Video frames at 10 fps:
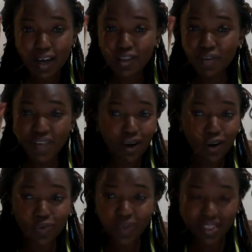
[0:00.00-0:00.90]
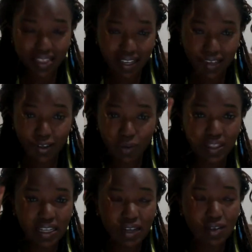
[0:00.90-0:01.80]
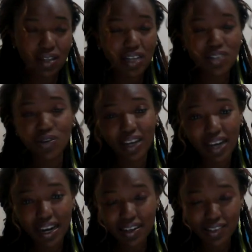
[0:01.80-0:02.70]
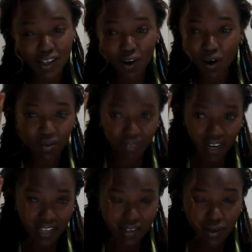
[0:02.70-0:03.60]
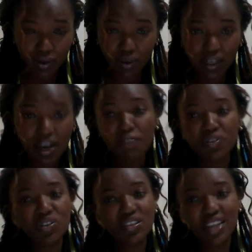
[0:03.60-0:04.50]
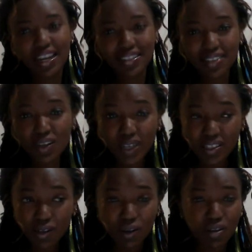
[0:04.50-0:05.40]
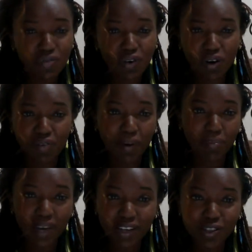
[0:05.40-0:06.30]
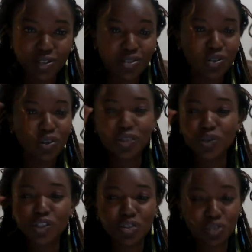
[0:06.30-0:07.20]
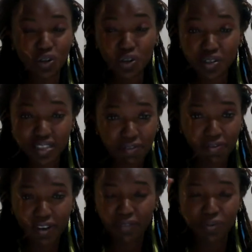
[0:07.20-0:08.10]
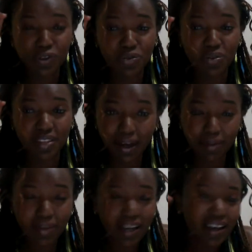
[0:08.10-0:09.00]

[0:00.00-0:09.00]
So Father God, we thank you. We thank you that you're encouraging all of us, Lord. For those that are still waiting on you for confirmations, Lord, you will show yourself faithful to them.